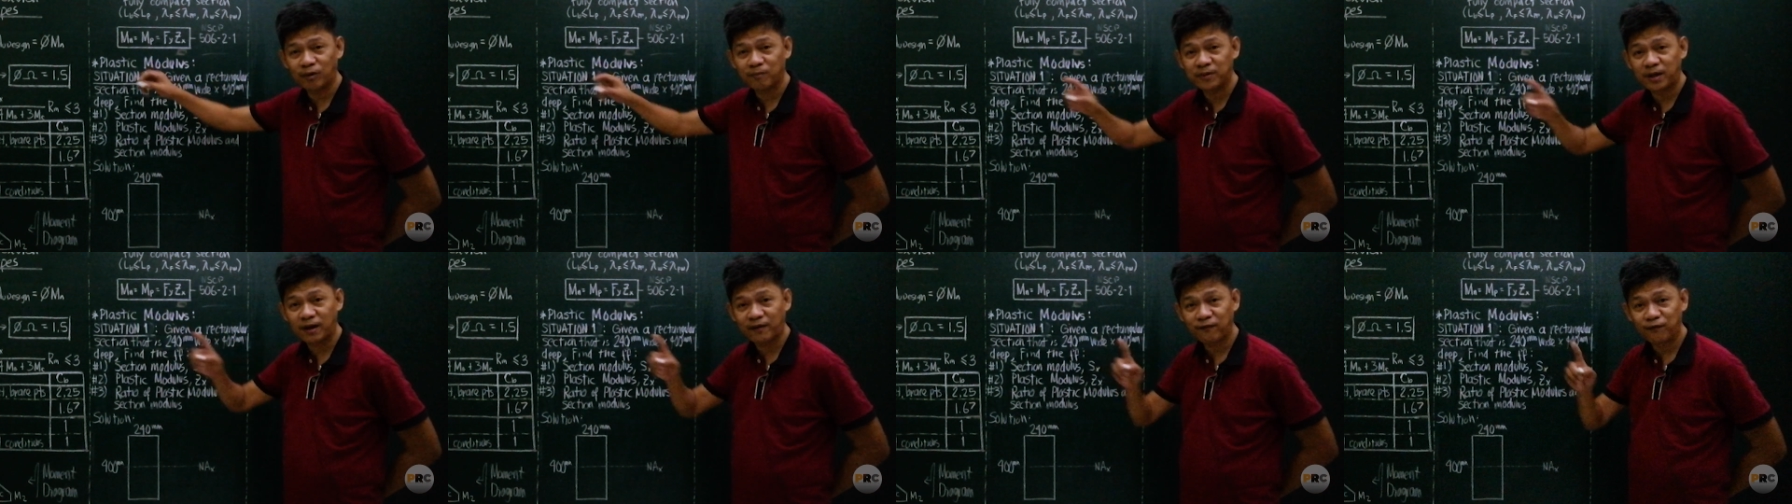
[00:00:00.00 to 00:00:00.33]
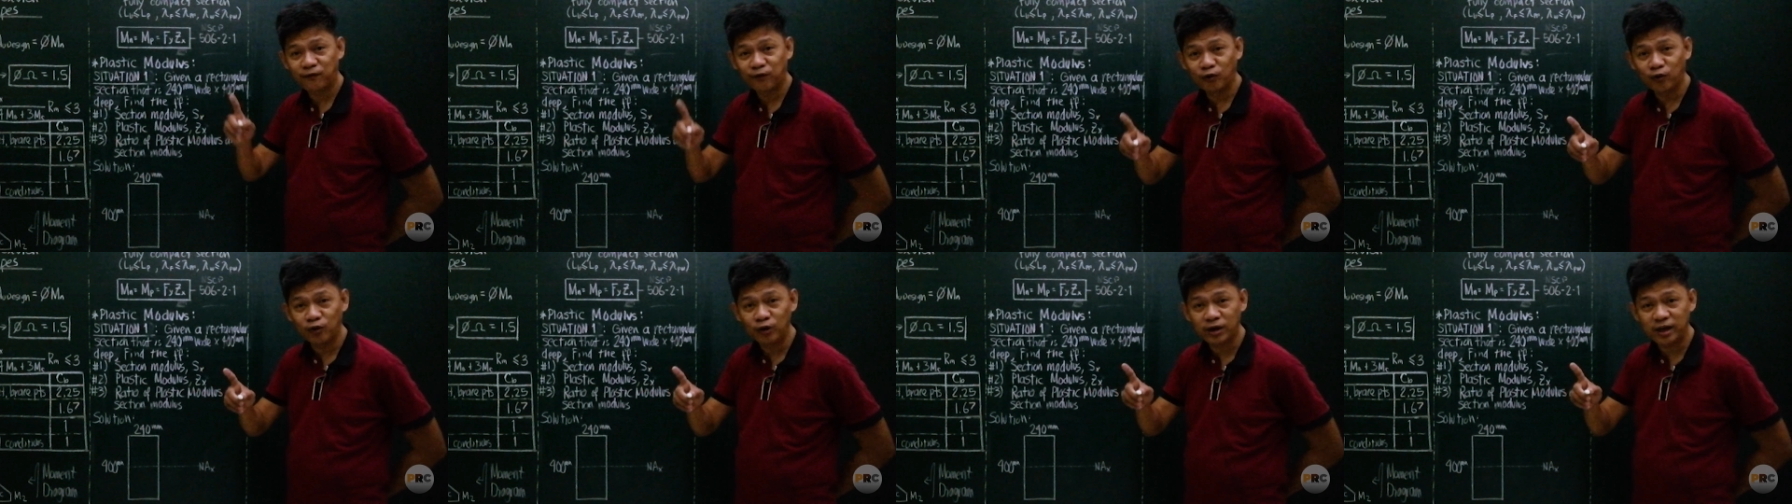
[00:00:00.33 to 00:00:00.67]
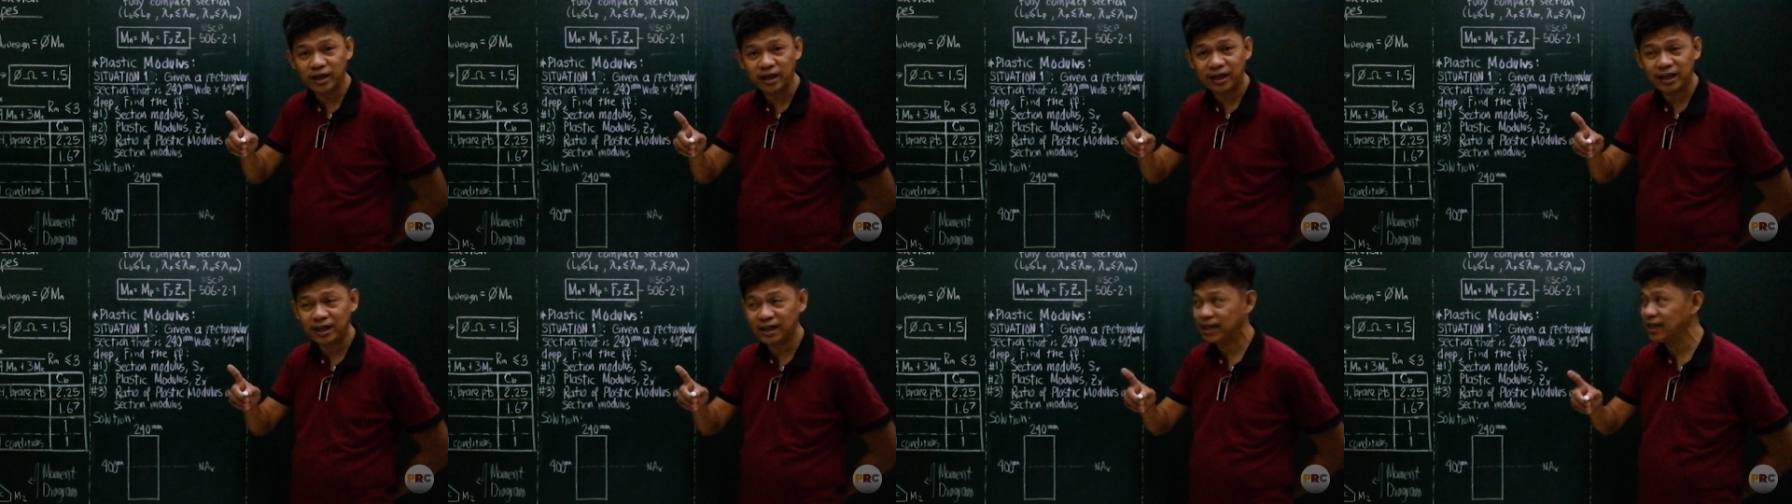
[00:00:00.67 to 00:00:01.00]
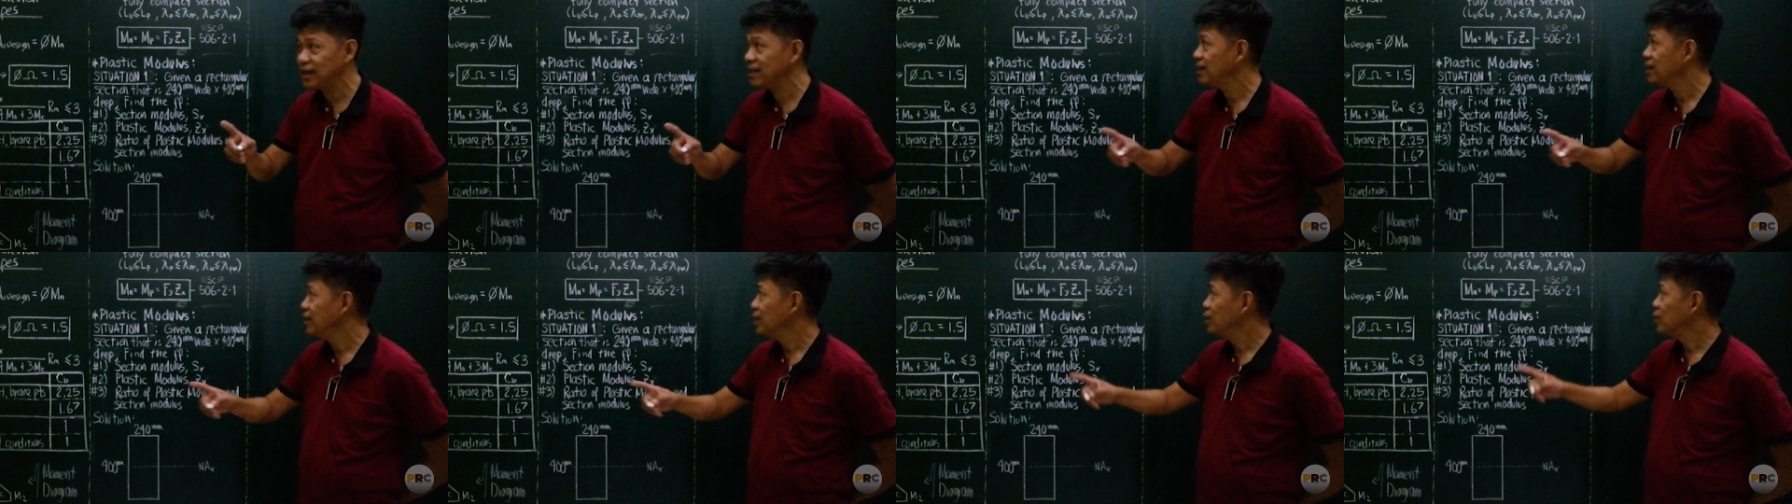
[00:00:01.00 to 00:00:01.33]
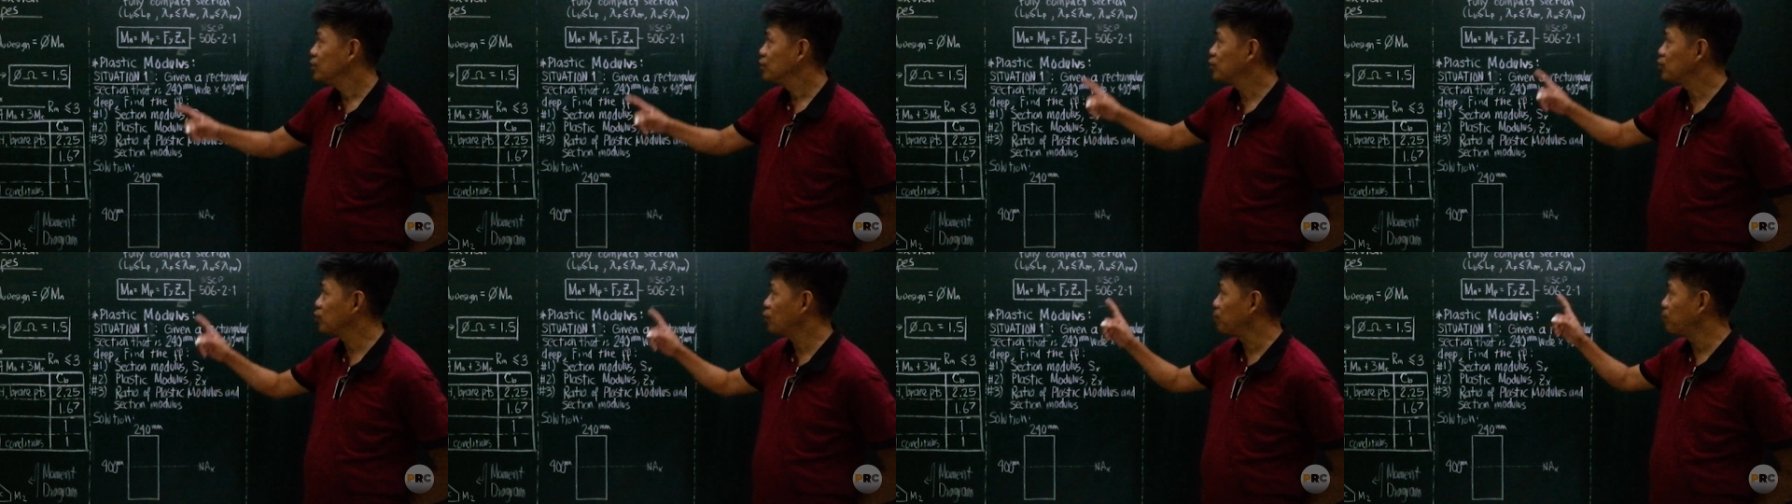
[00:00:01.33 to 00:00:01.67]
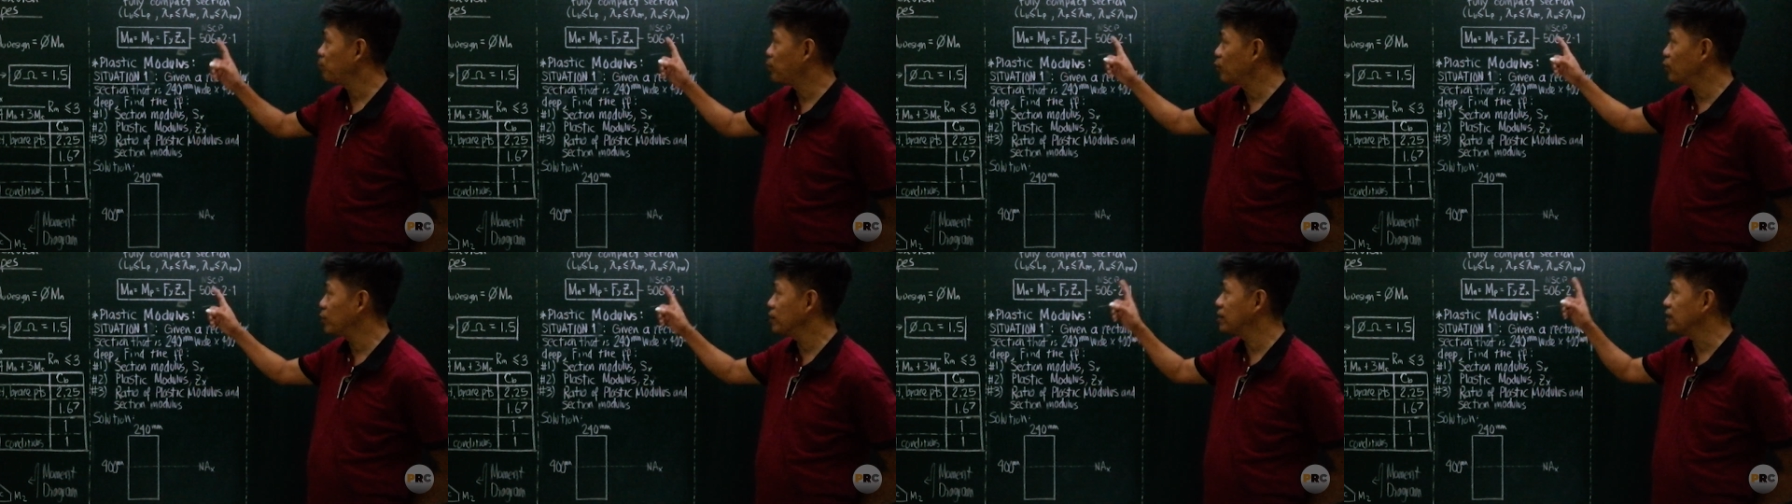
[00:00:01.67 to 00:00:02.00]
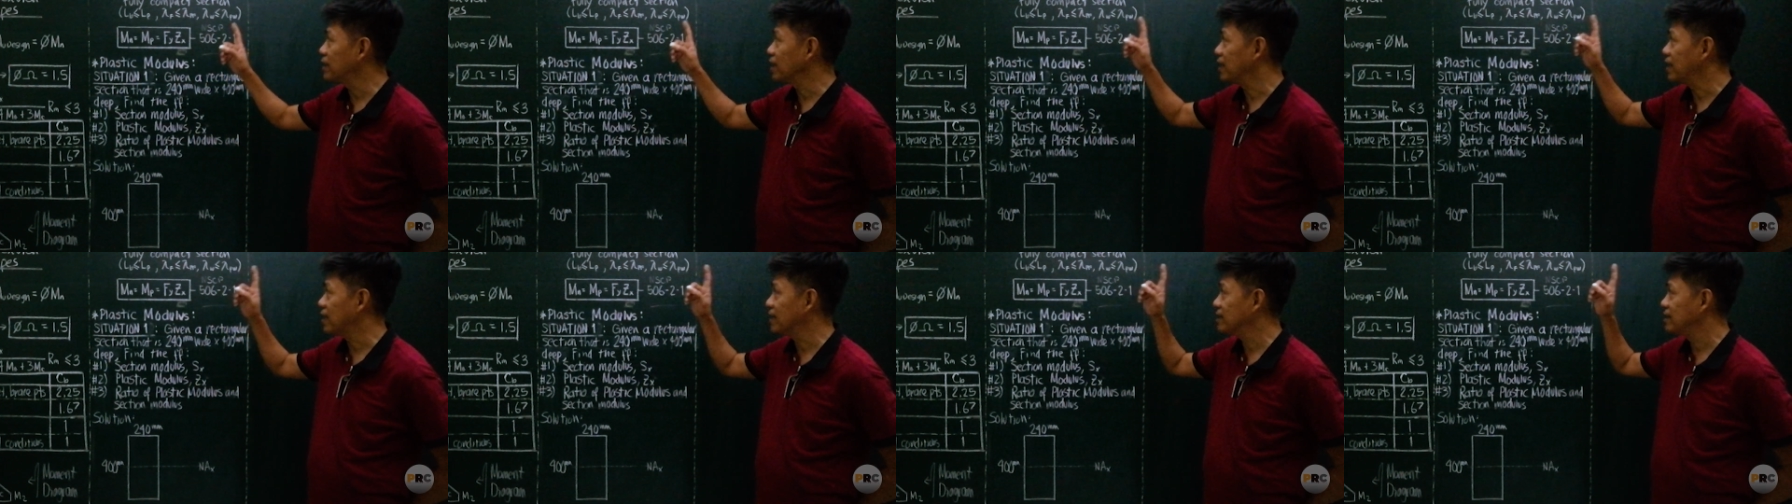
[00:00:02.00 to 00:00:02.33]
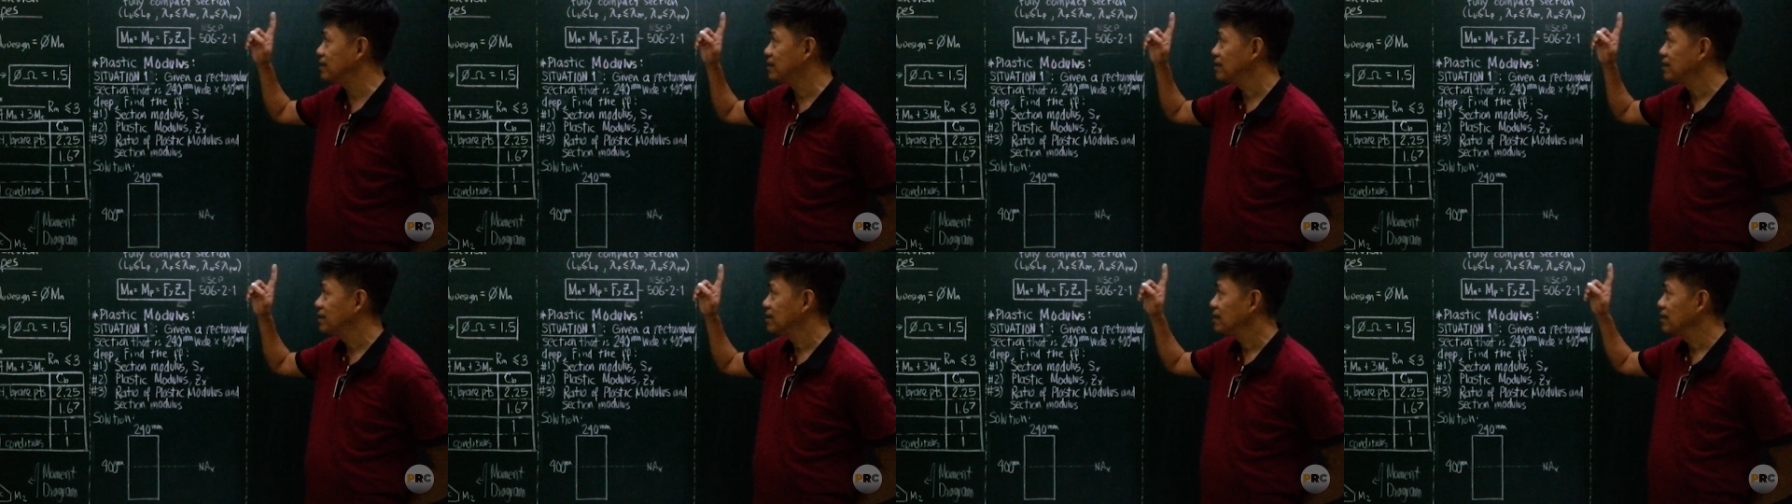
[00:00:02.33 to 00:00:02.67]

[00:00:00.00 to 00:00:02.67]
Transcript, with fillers: of the fully supported,